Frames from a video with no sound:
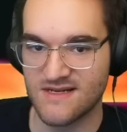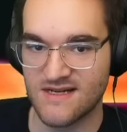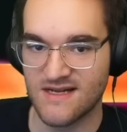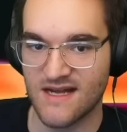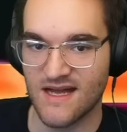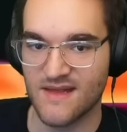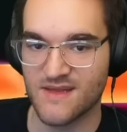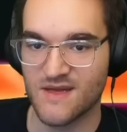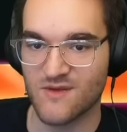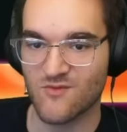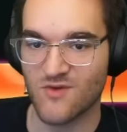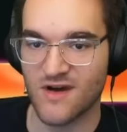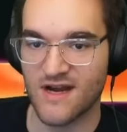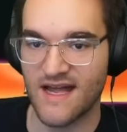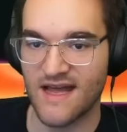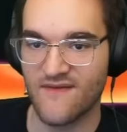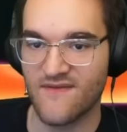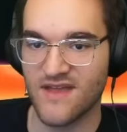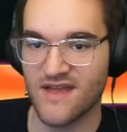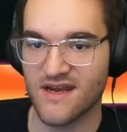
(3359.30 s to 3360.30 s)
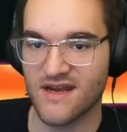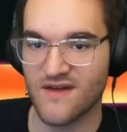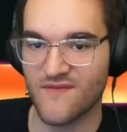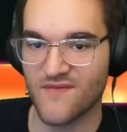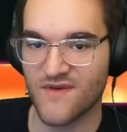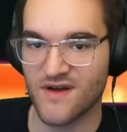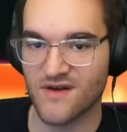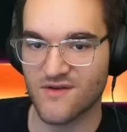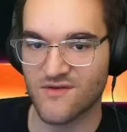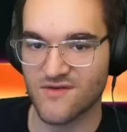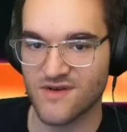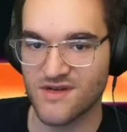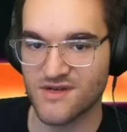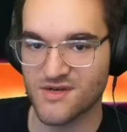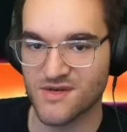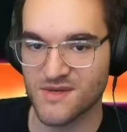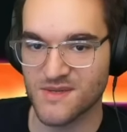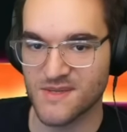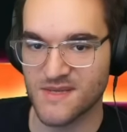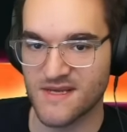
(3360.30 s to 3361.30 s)
And then we're heavy enough on
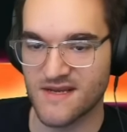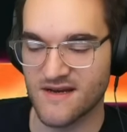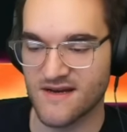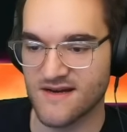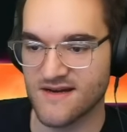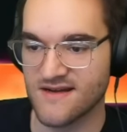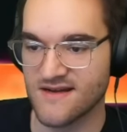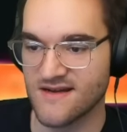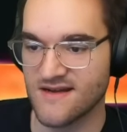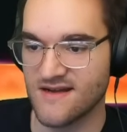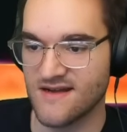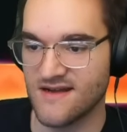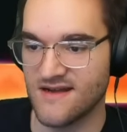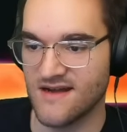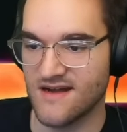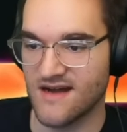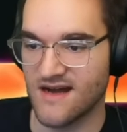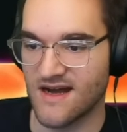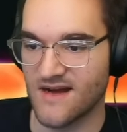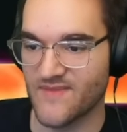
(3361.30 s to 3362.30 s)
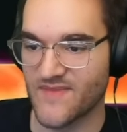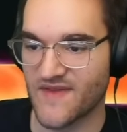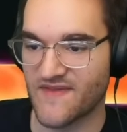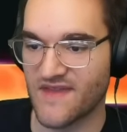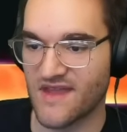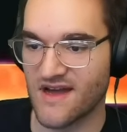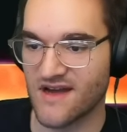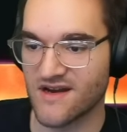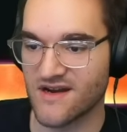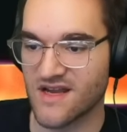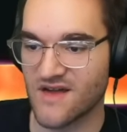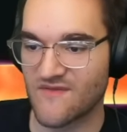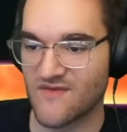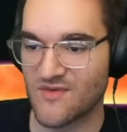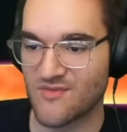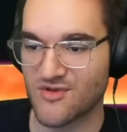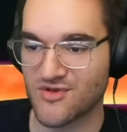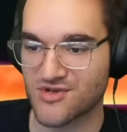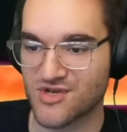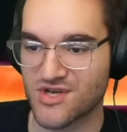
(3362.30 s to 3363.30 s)
creatures here that the
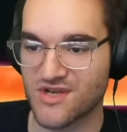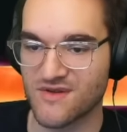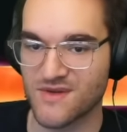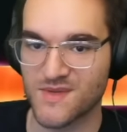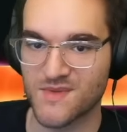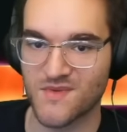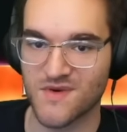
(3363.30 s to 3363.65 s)
Uncomfortable Chills were